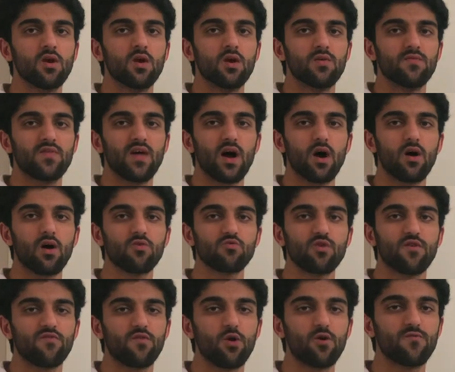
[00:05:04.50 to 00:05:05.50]
that are
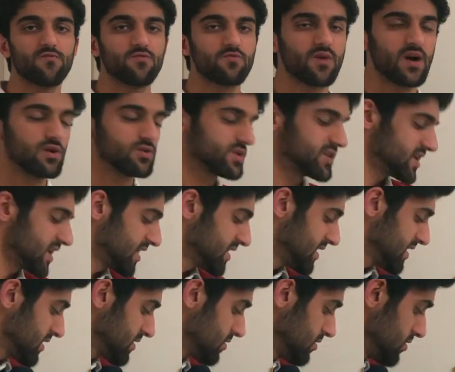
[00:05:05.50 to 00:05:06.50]
revolved around
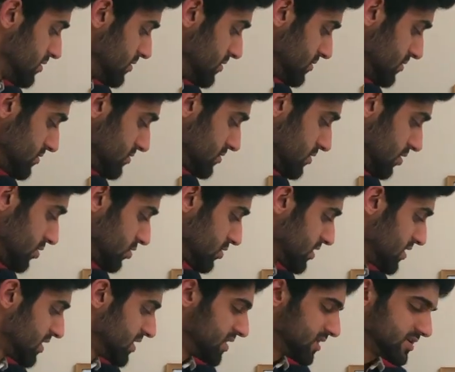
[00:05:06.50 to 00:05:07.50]
DNA.
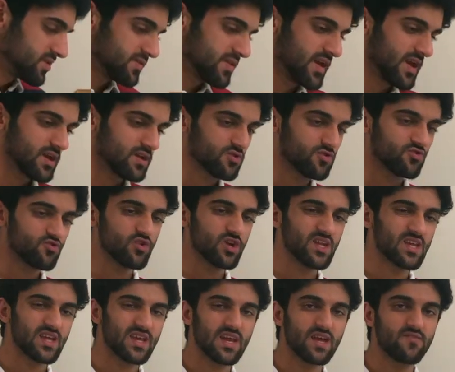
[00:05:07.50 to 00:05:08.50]
So they're
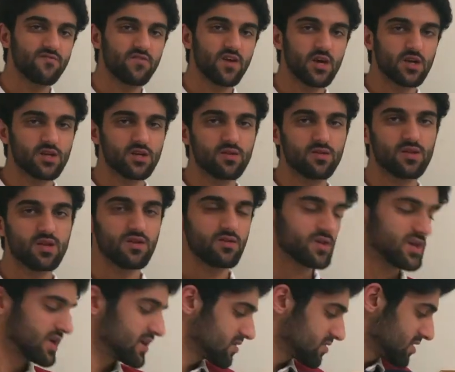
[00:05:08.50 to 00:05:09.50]
treating infectious
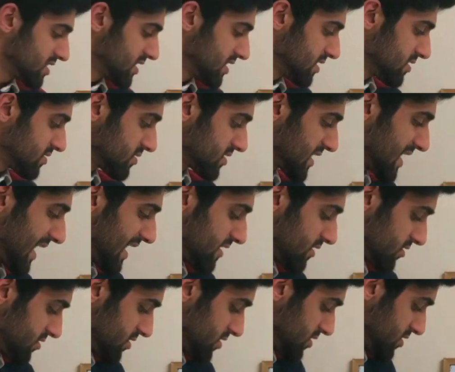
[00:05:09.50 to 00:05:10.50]
diseases,
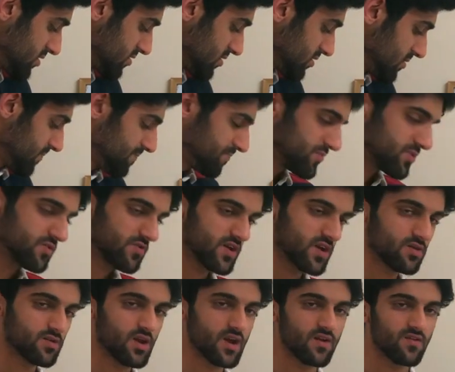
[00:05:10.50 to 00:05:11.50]
cancers,
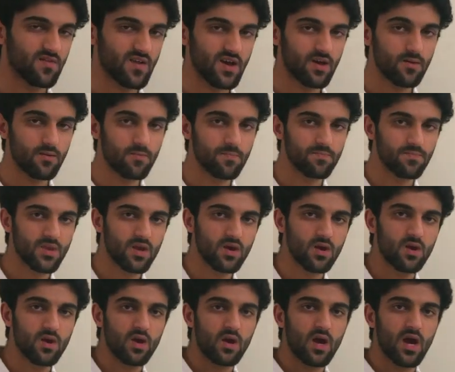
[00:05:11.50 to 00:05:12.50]
things like that.
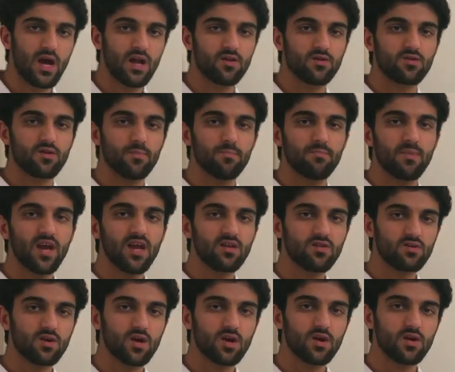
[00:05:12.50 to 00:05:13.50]
And some
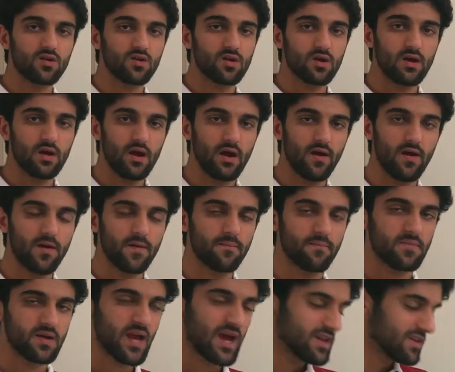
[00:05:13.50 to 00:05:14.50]
major
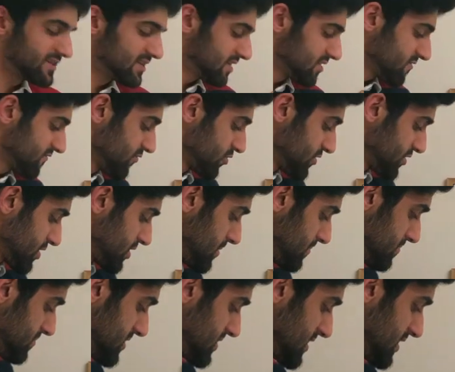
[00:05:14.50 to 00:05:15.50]
catalysts for the
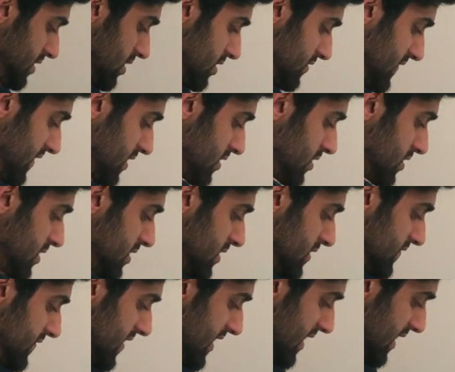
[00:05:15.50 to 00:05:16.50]
company are that
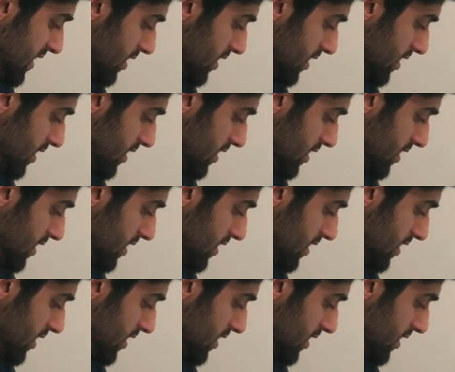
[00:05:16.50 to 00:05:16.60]
their